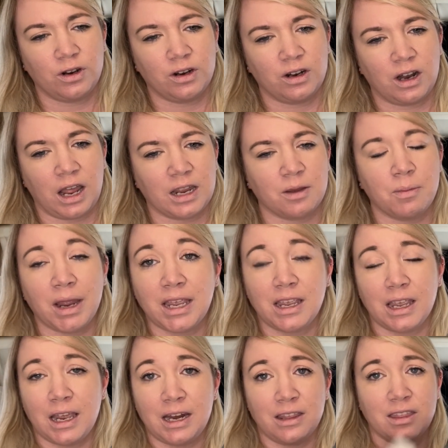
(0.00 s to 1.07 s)
like
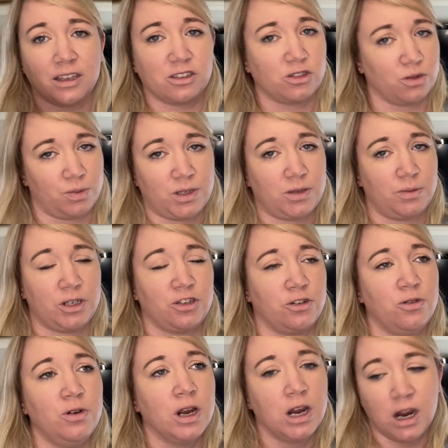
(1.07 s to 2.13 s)
making anything super
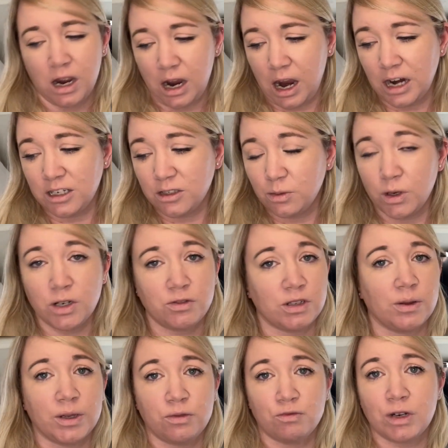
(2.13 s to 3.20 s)
special. I just wanted
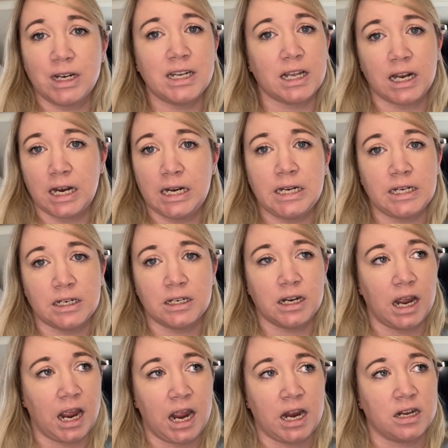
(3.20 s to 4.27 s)
something really clean
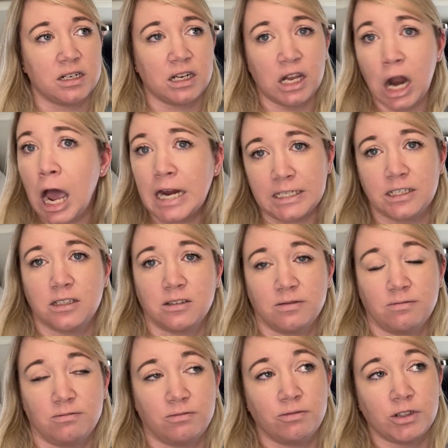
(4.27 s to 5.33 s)
and light
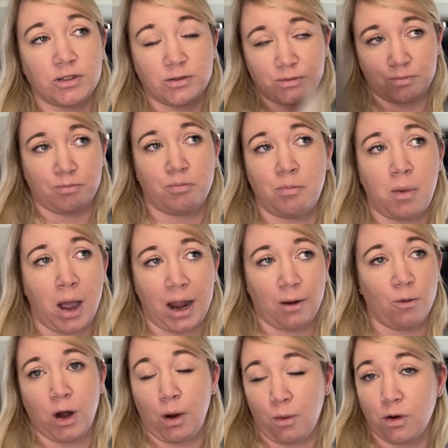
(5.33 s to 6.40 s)
was
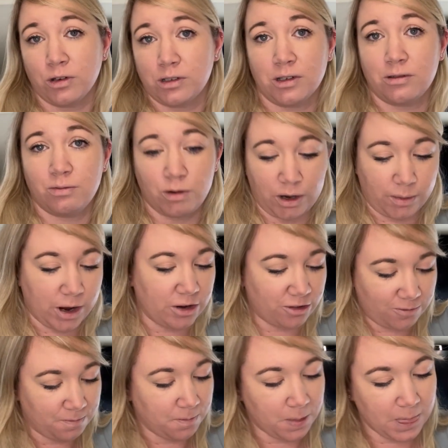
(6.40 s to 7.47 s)
what I wanted, pretty much.
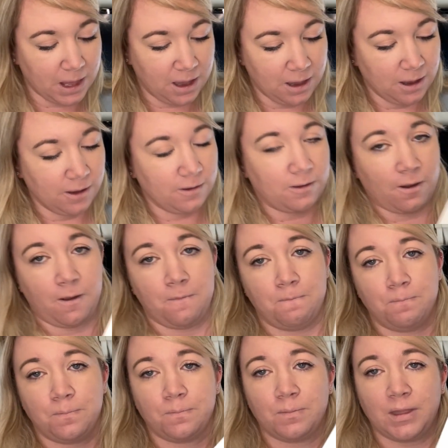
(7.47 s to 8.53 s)
So
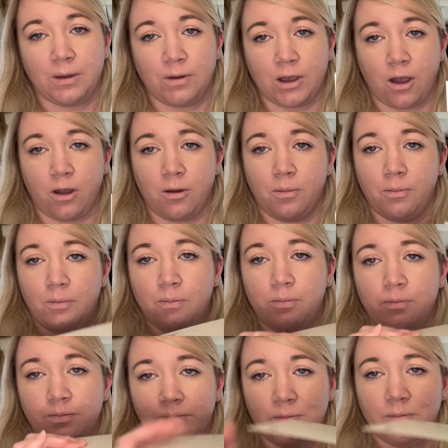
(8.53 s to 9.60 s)
there we go.
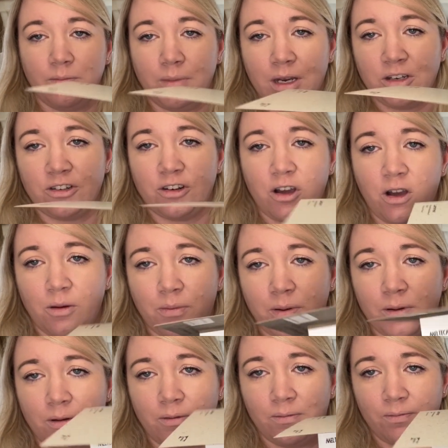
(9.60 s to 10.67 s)
Bench top
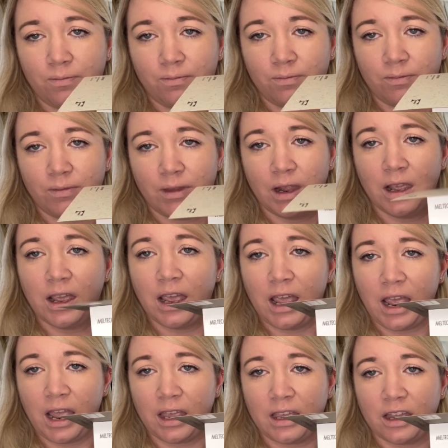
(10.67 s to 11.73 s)

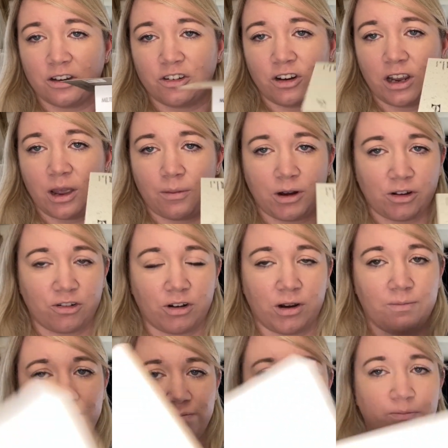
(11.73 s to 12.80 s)
and kitchen cabinetry.
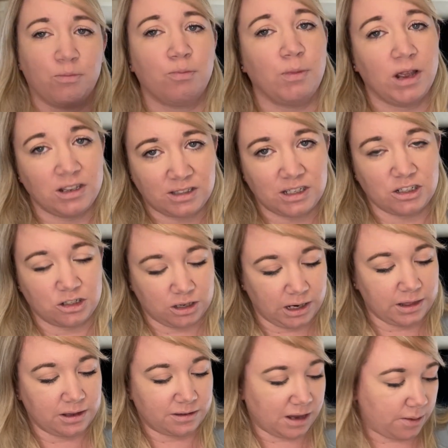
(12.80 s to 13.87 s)
Essentially
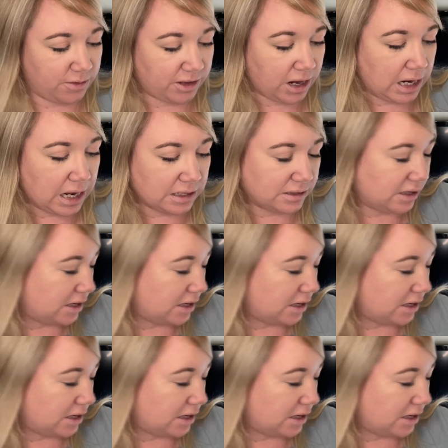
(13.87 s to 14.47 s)
the same as our last